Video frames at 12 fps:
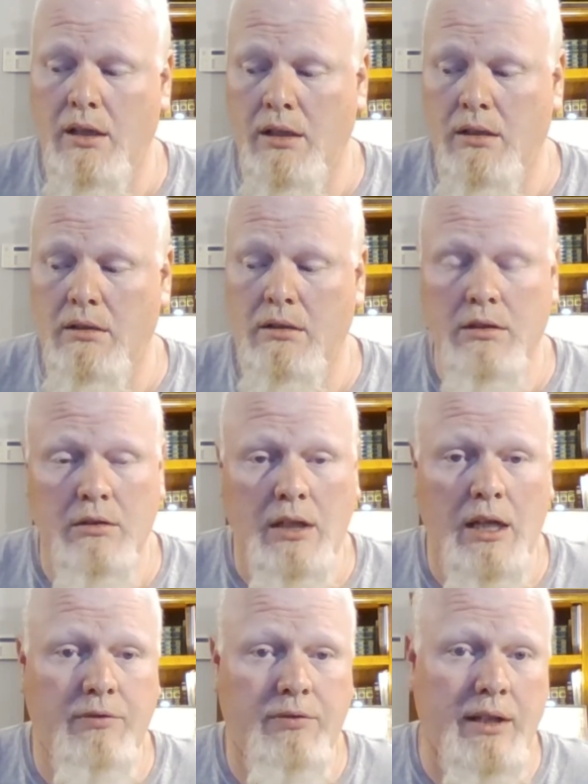And you
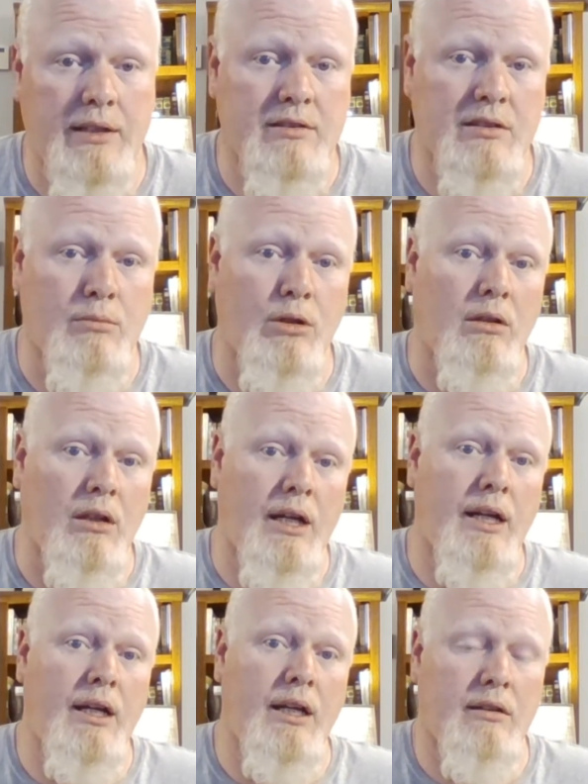can find some
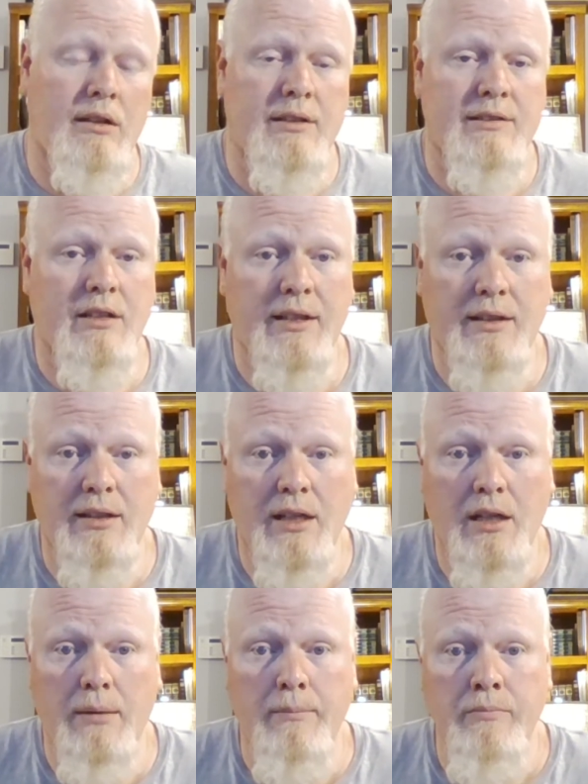online, things like
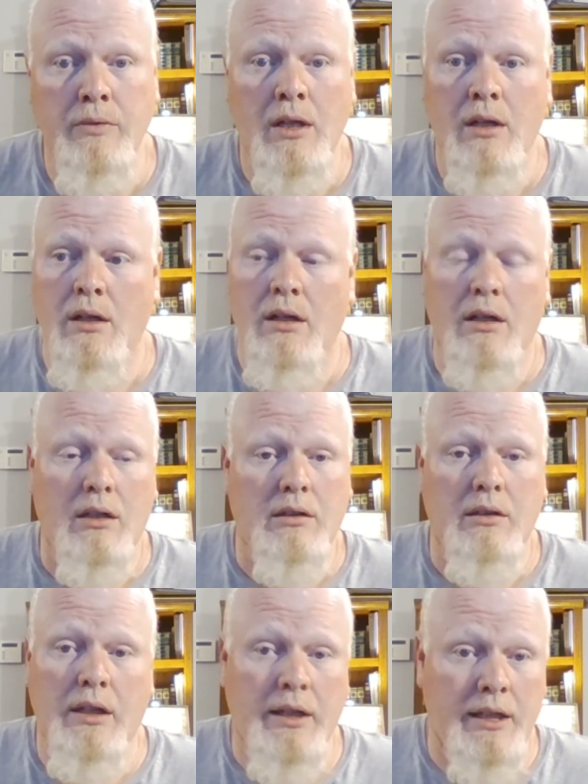that.
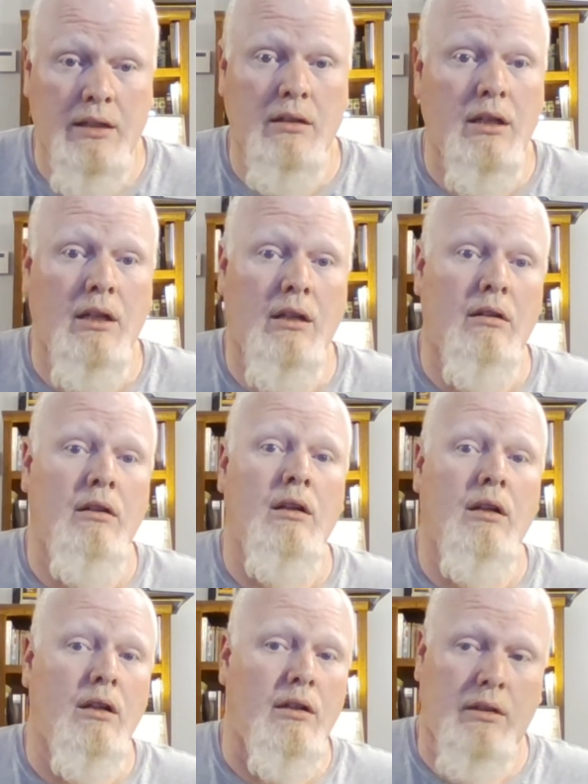Uh, and again,
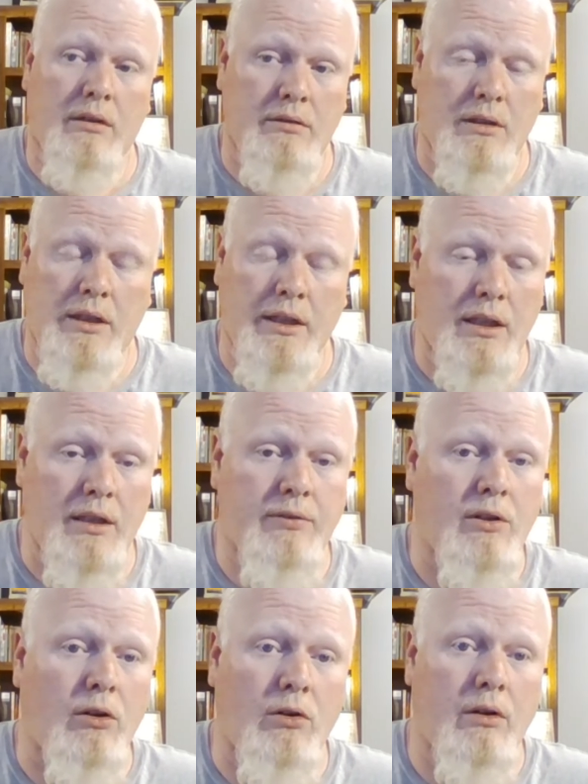uh, a
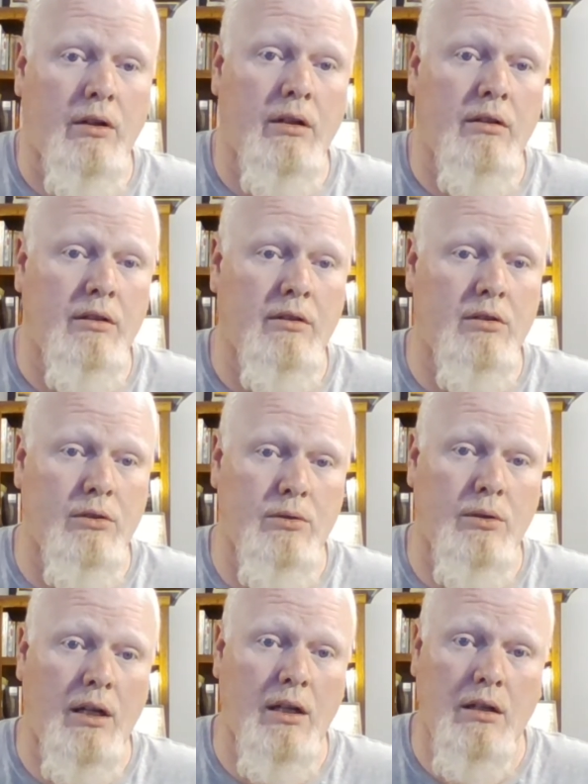gift card
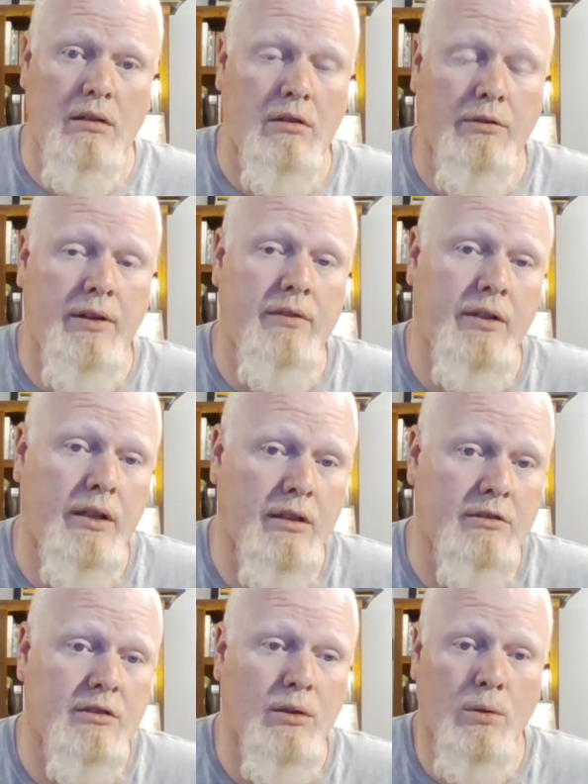to a their favorite
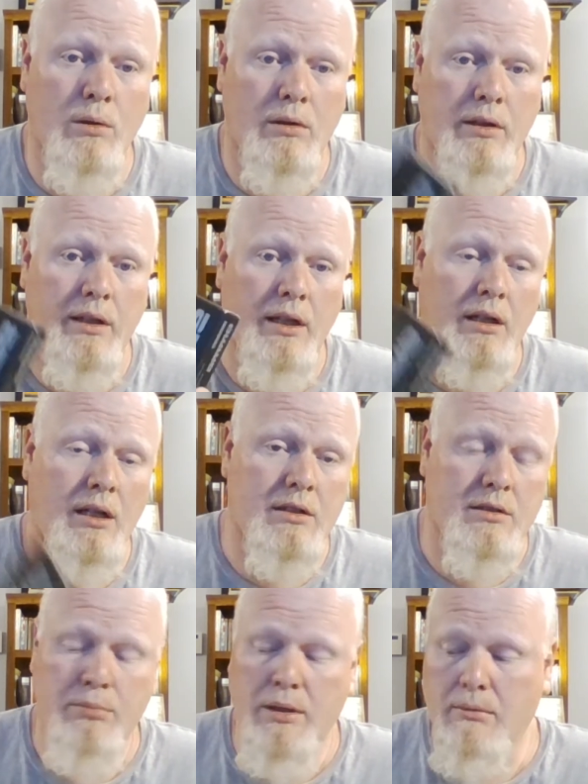gun store, and they can
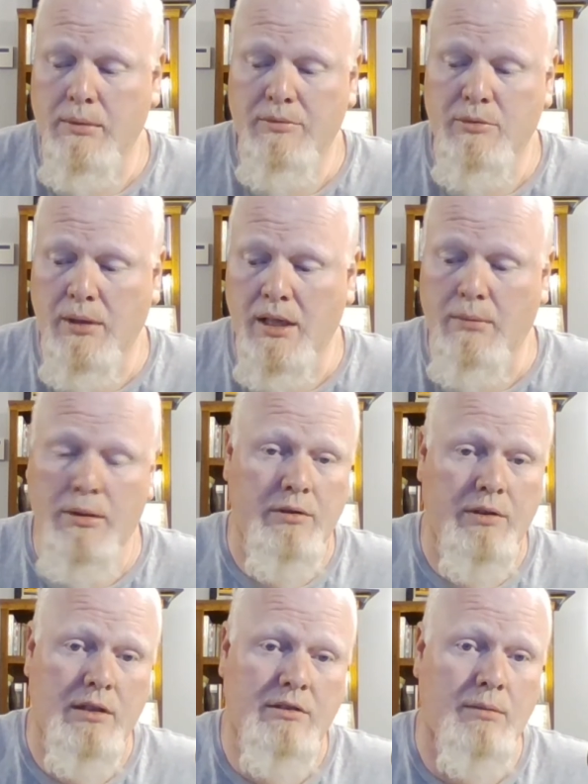actually pick them up some
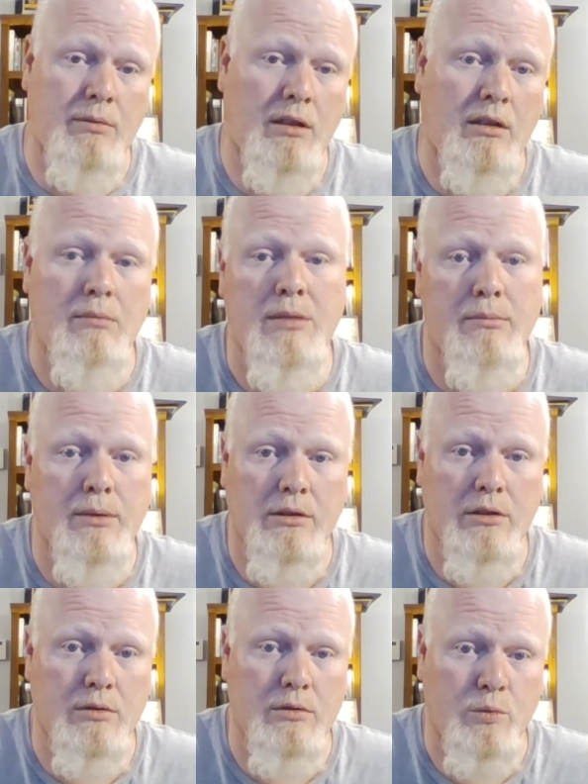ammo. That's something that they may be
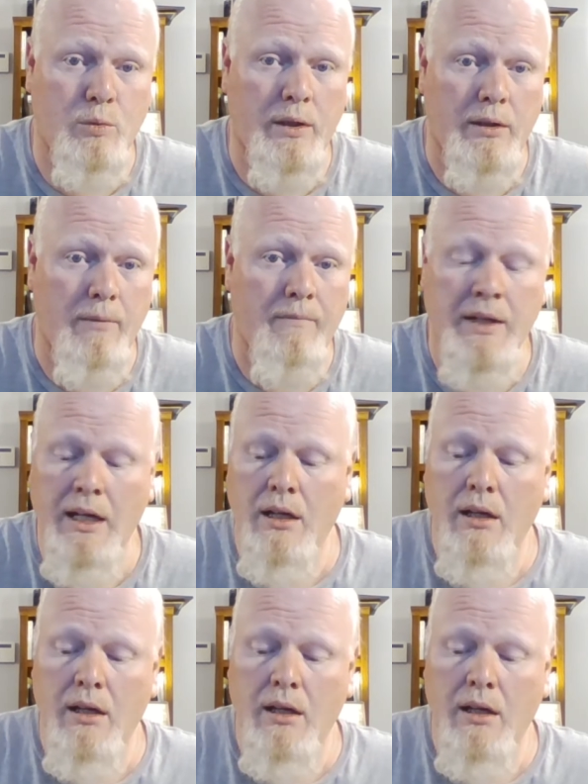able to do as well.